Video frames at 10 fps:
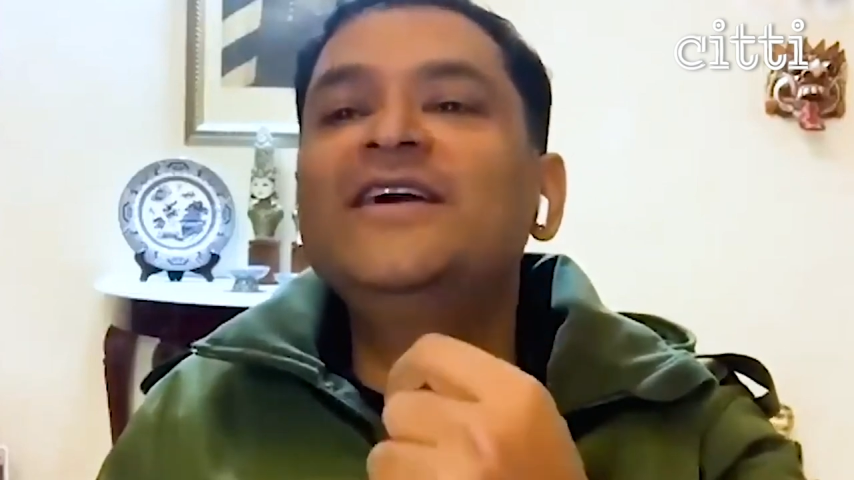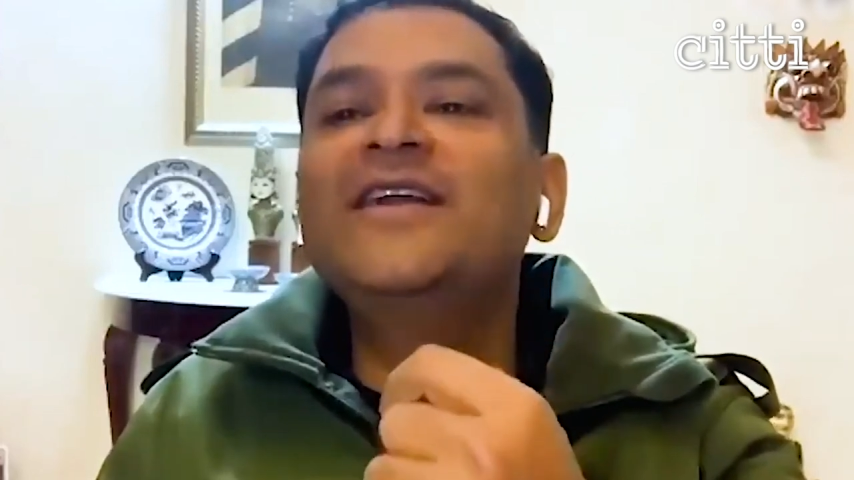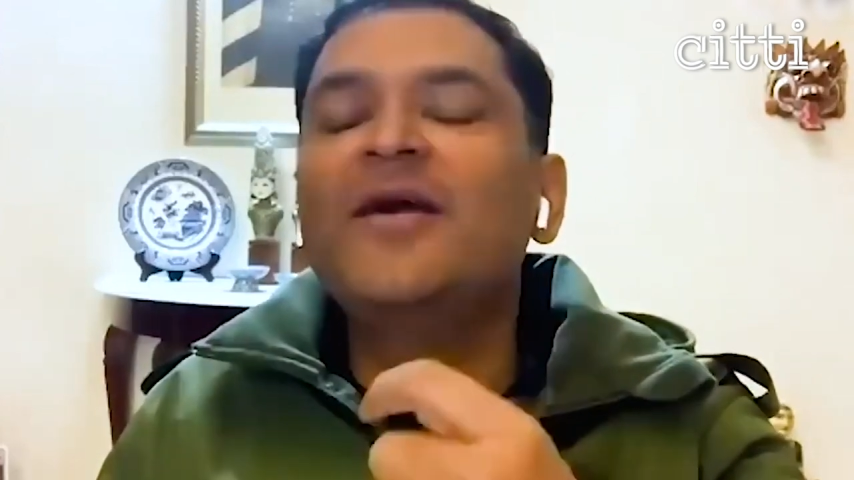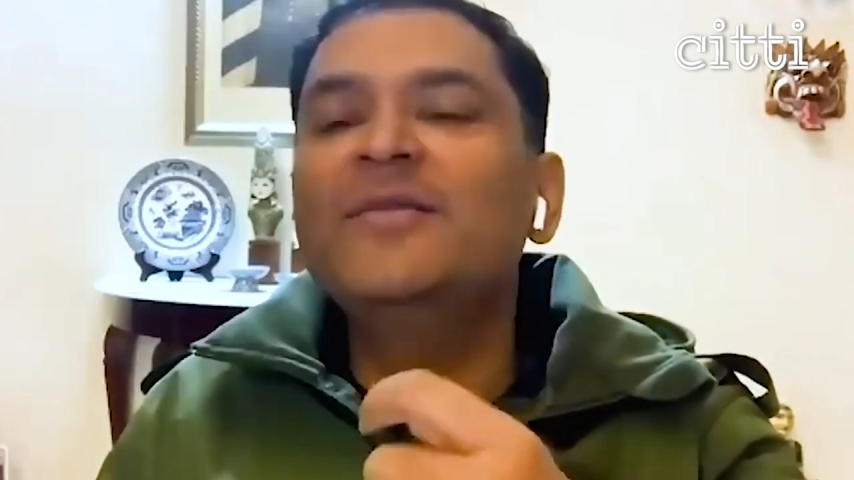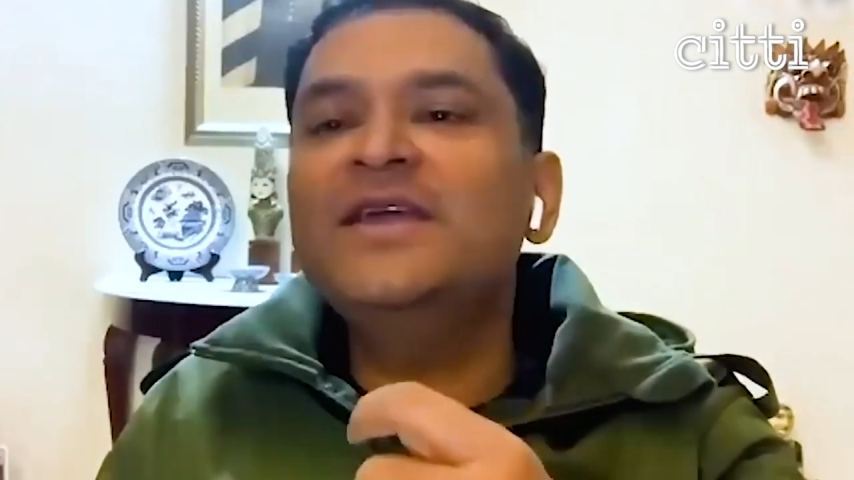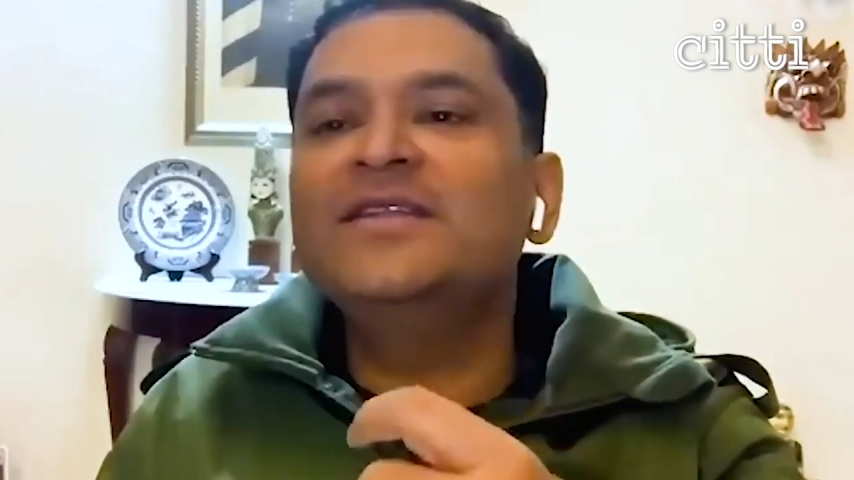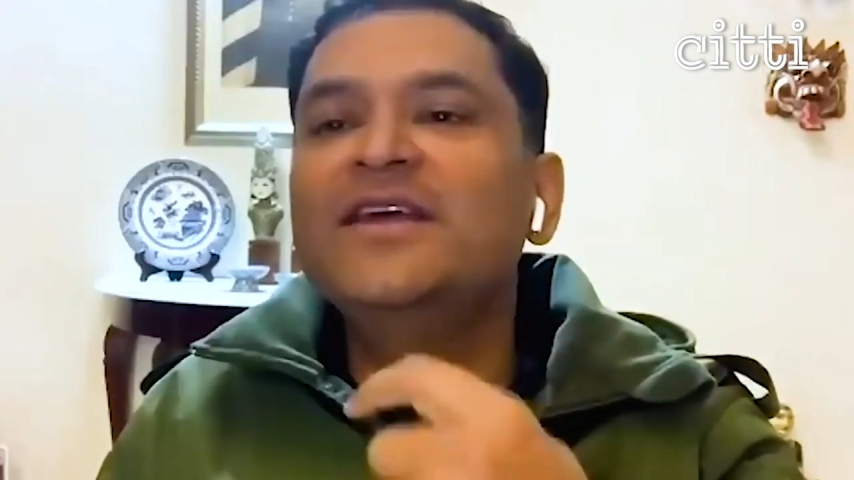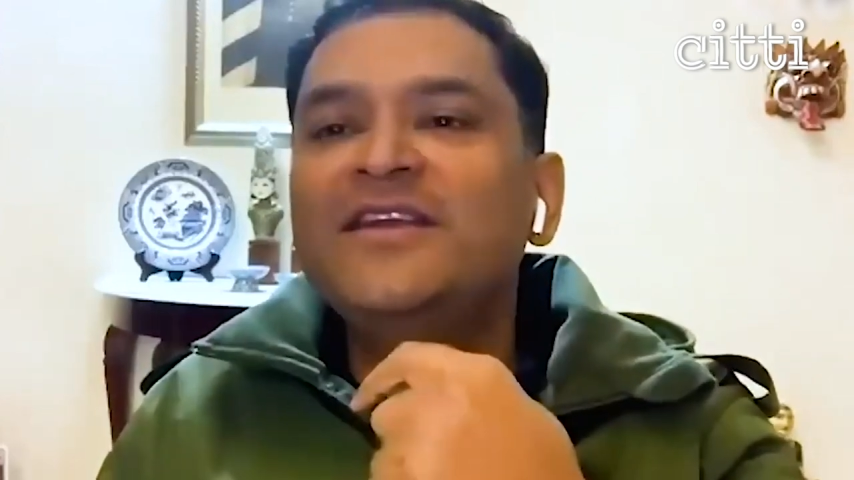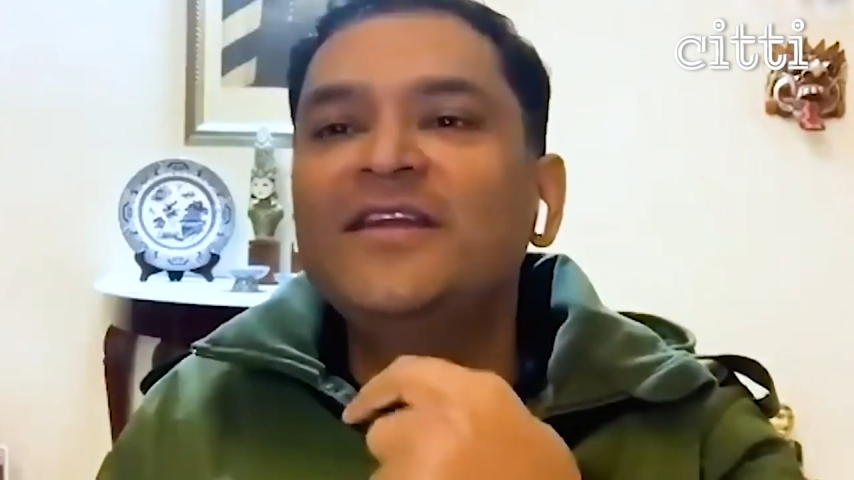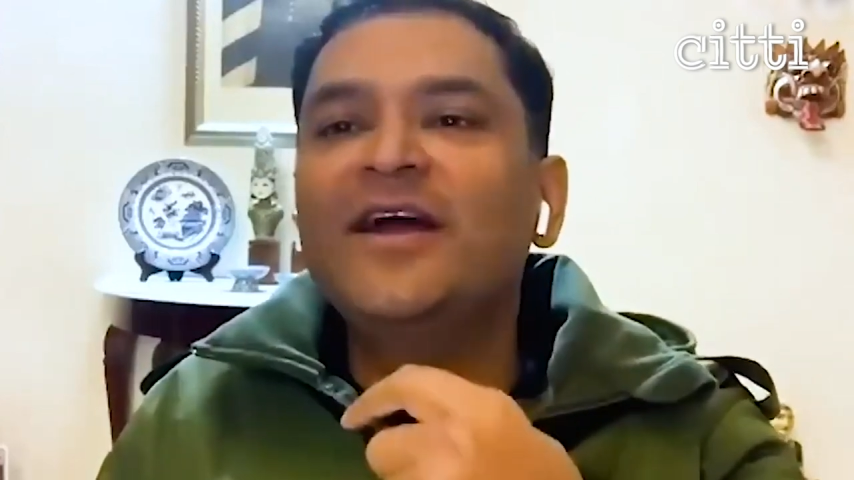Indian
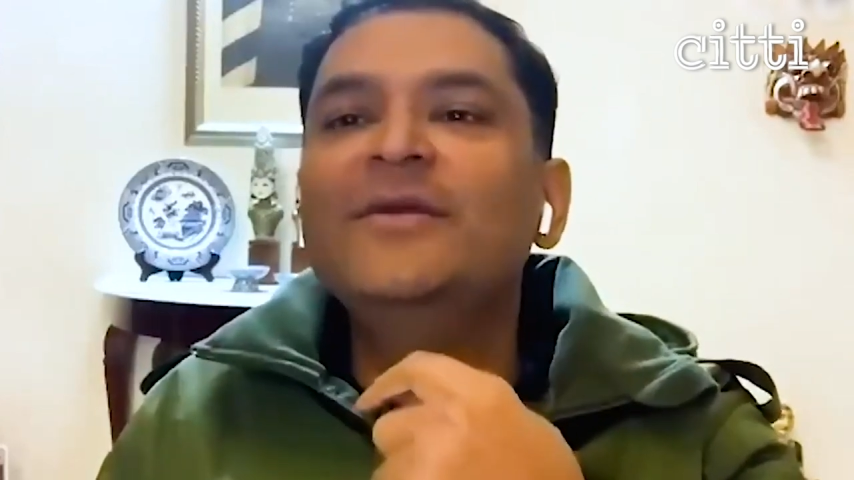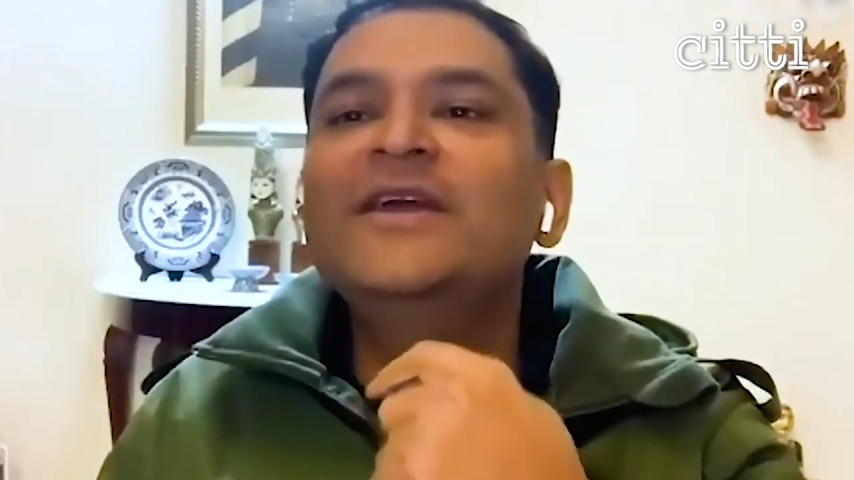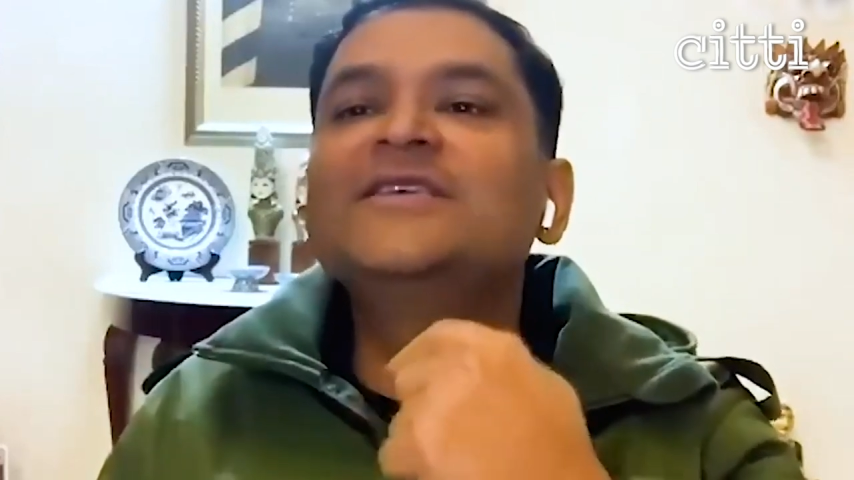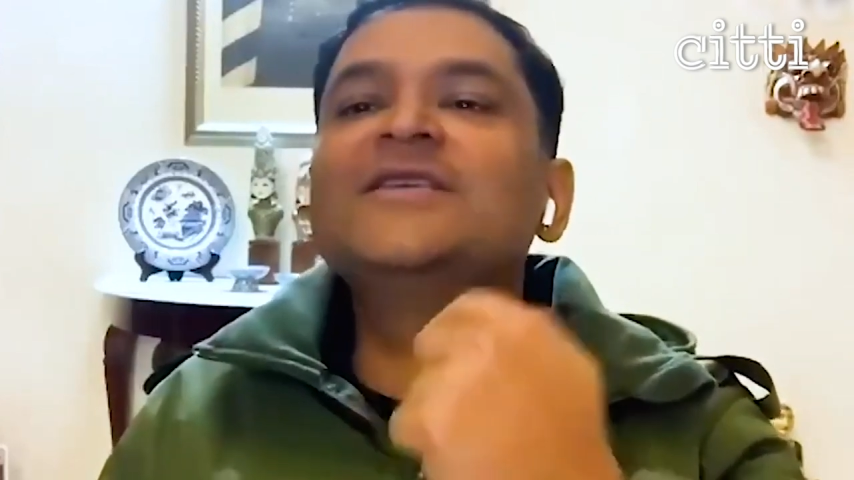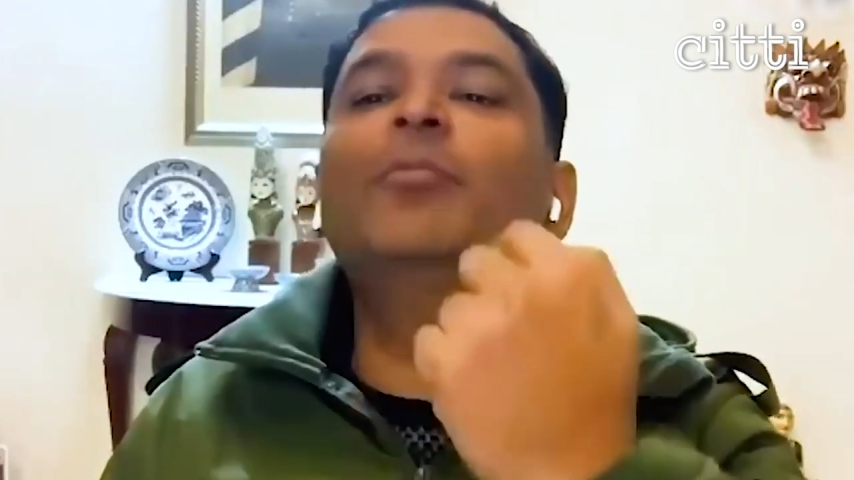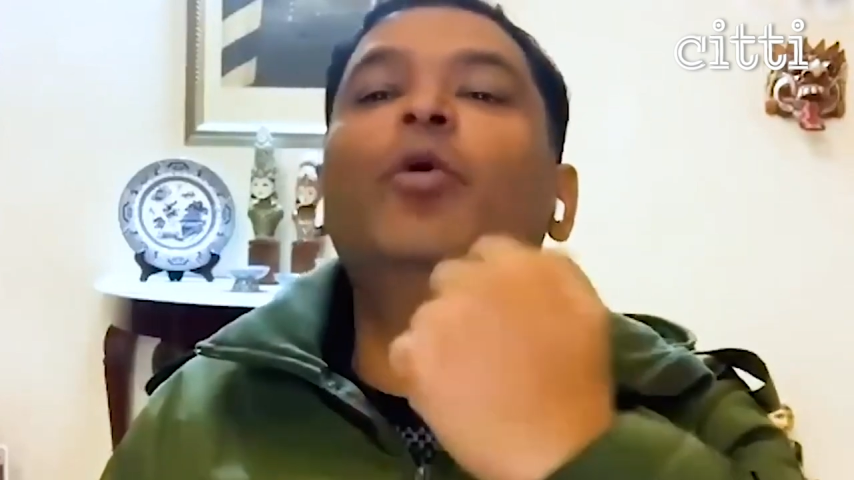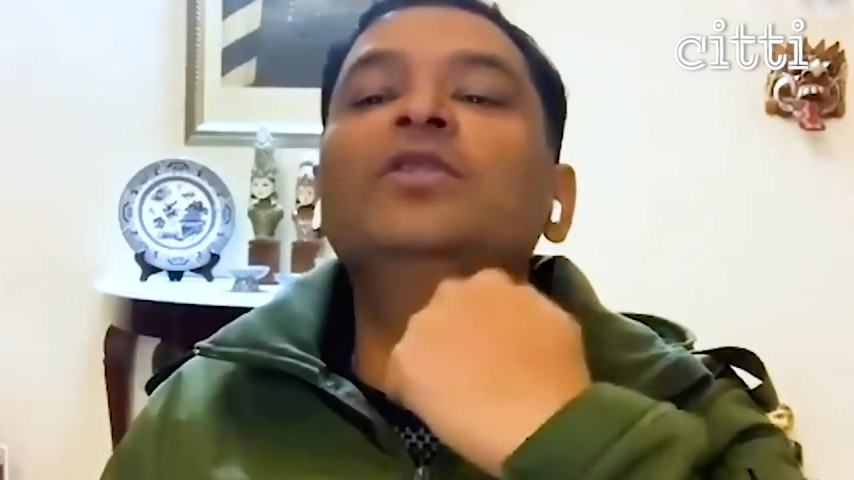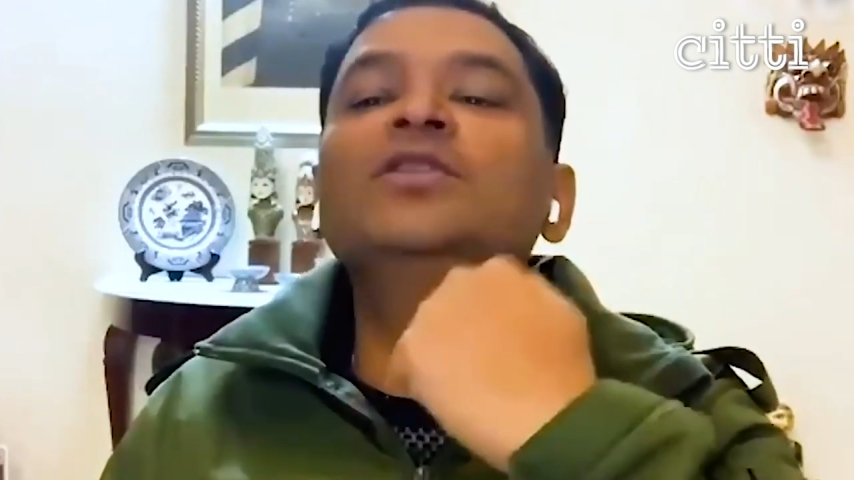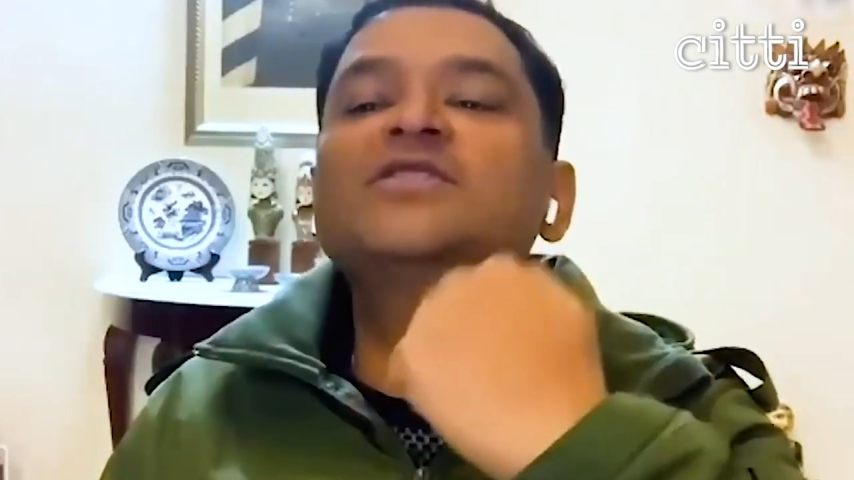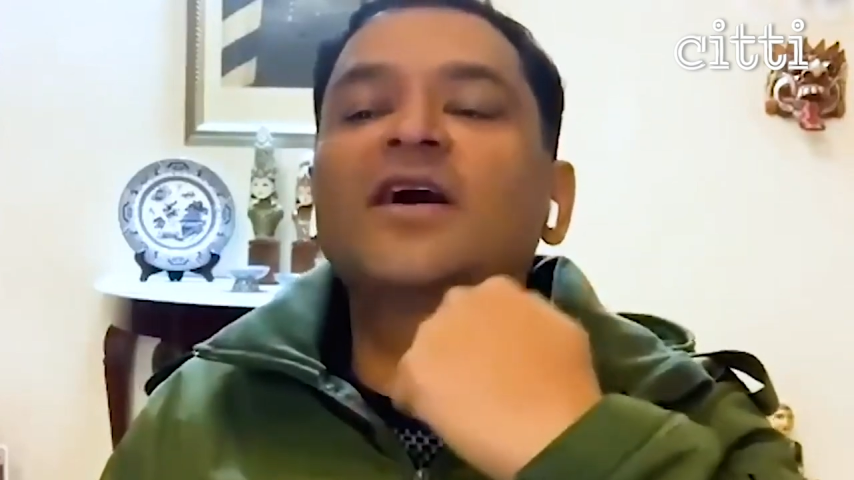Army is a bone